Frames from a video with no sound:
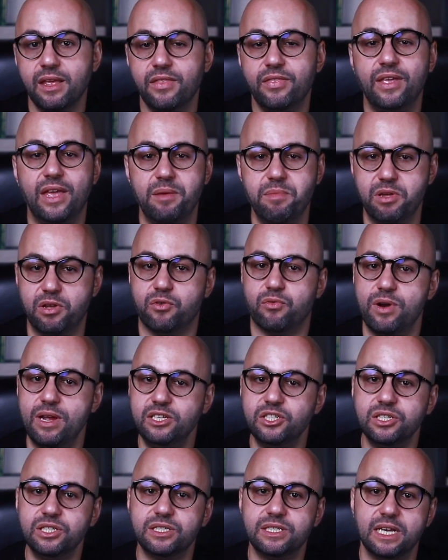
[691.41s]
The
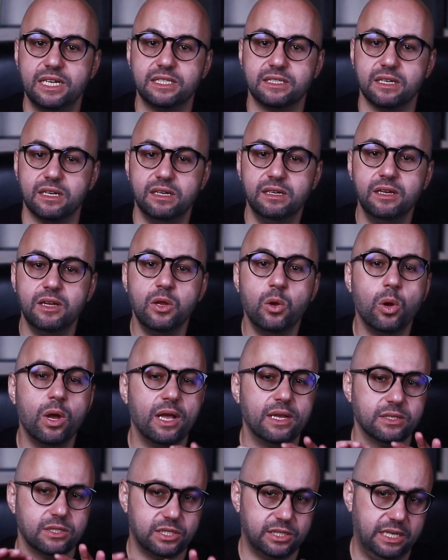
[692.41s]
immigration sector
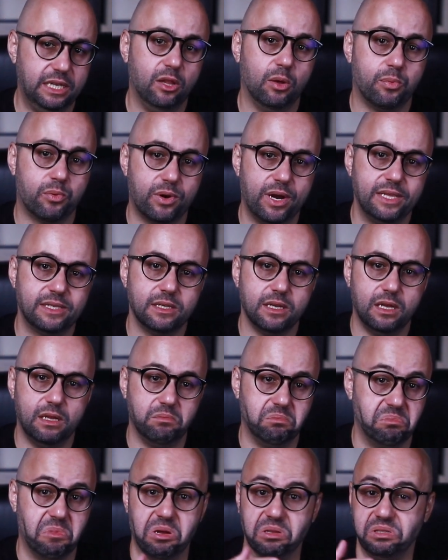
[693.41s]
still operates
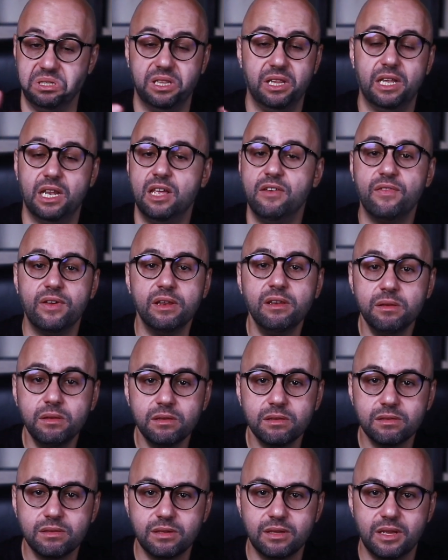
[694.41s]
until 11
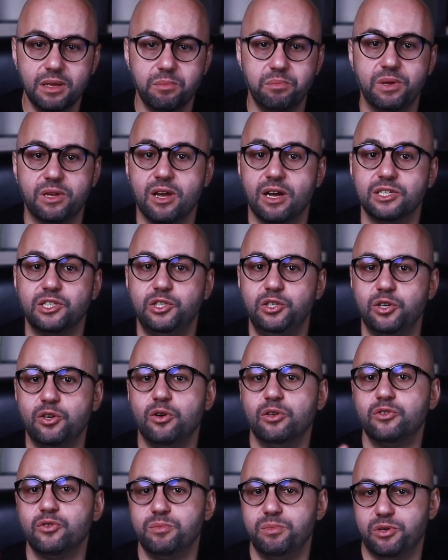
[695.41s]
because you
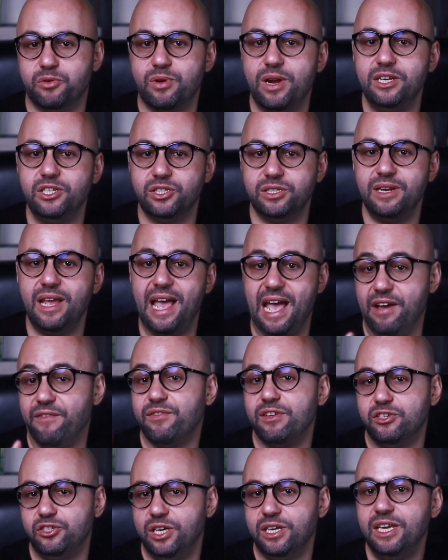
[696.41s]
go to immigration
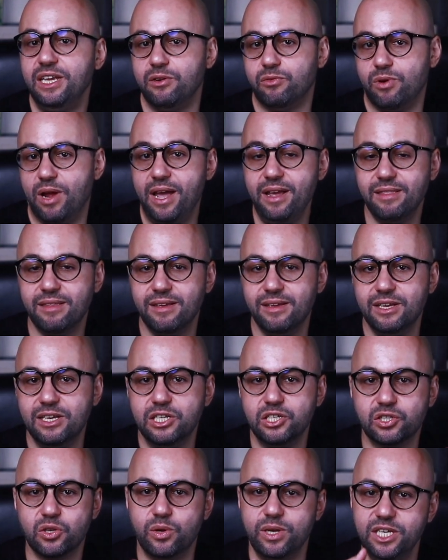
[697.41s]
after check-in, right?
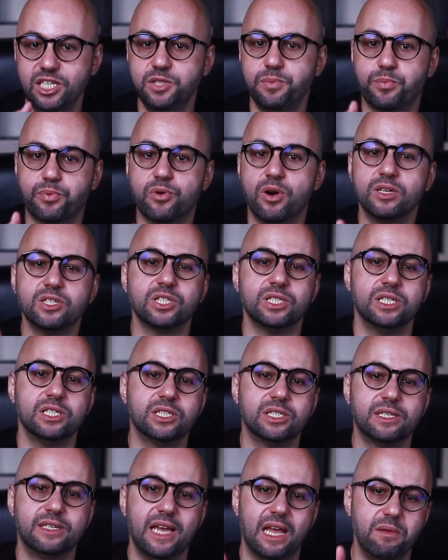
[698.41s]
So each
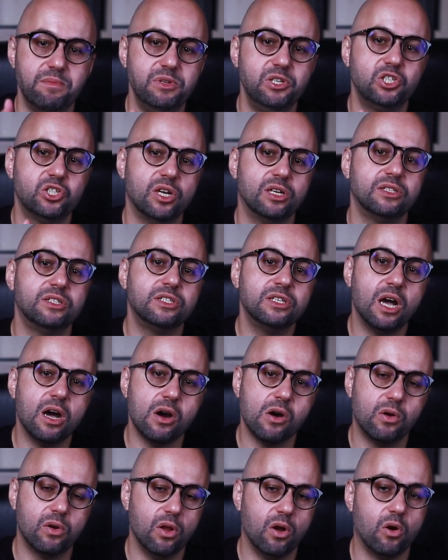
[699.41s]
process can be shut
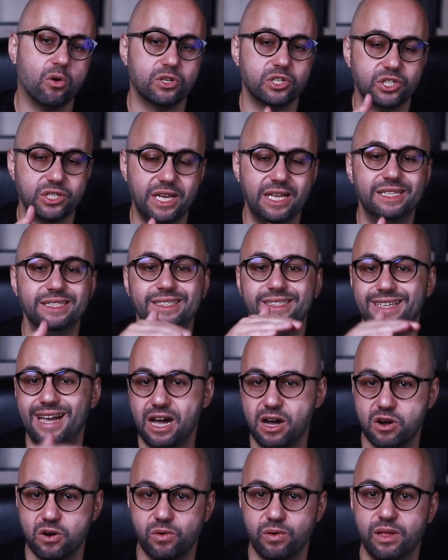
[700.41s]
down or scaled
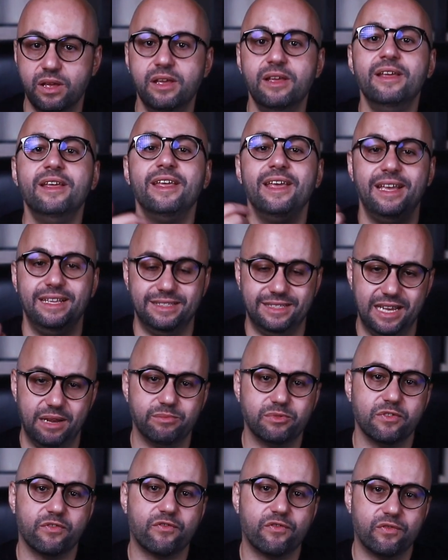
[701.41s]
down in
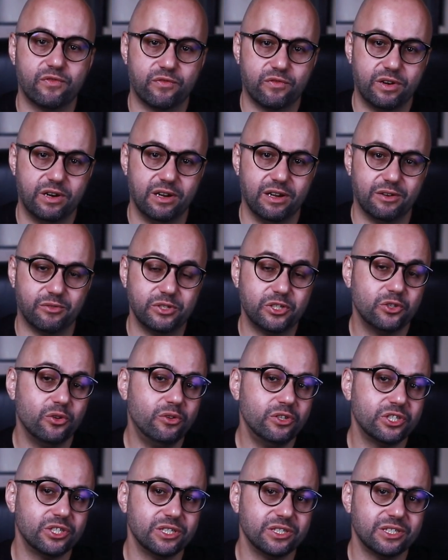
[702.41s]
terms of
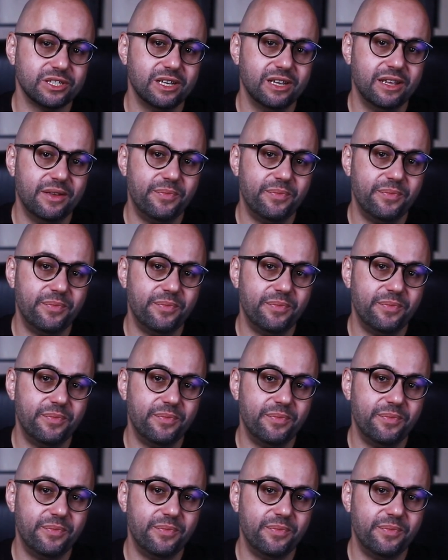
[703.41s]
resources.